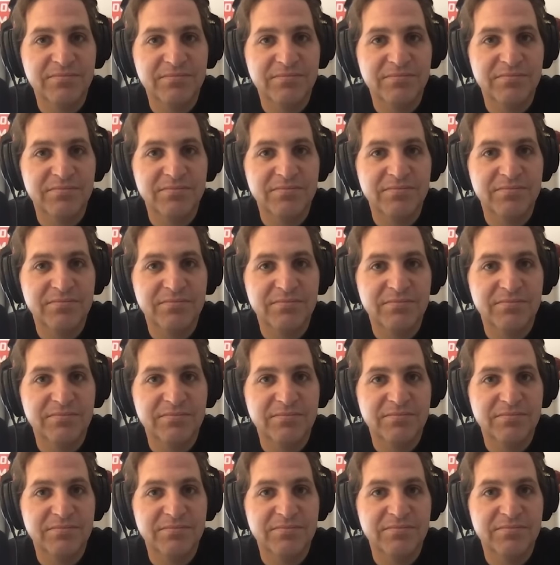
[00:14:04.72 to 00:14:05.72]

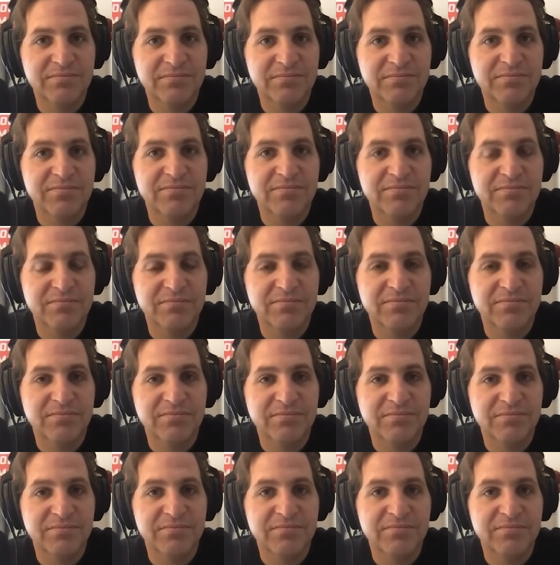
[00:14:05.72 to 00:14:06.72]

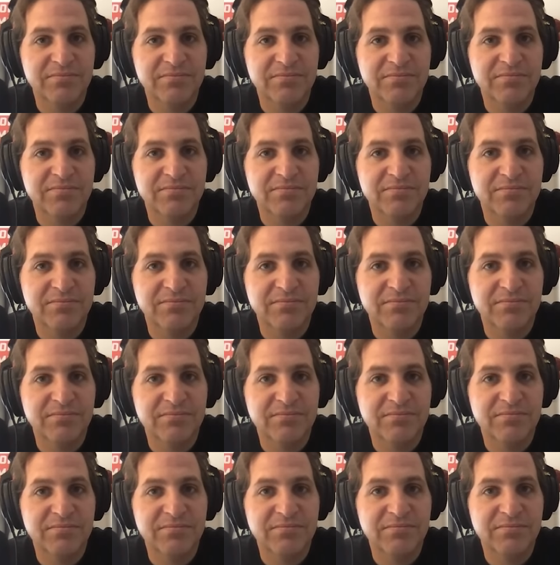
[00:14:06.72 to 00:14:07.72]

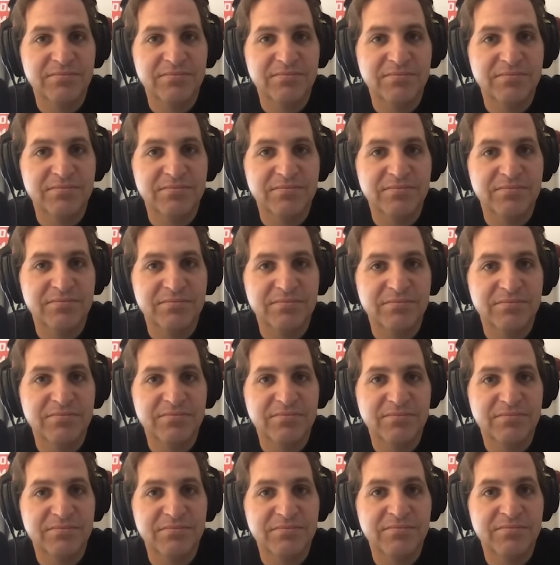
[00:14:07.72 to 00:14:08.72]

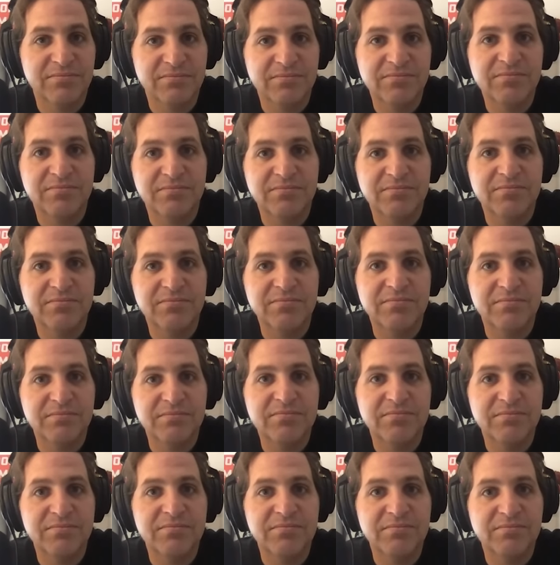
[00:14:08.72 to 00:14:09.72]

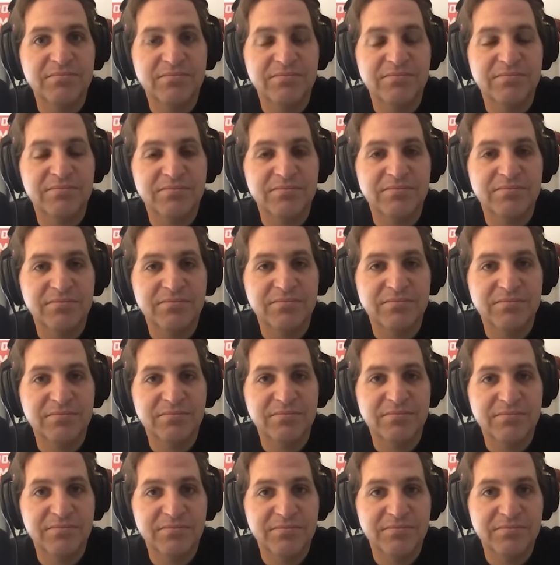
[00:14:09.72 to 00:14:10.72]

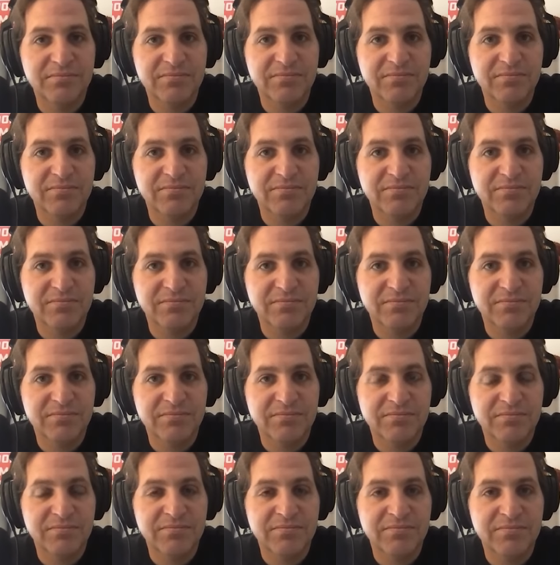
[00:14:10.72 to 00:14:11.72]

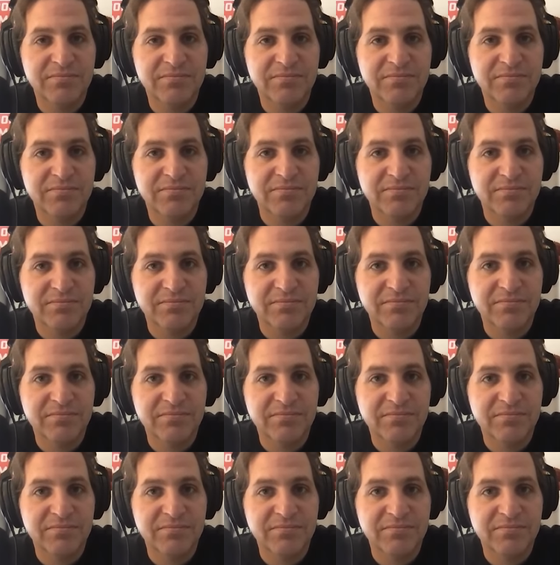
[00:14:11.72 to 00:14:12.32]
The person shown says nothing.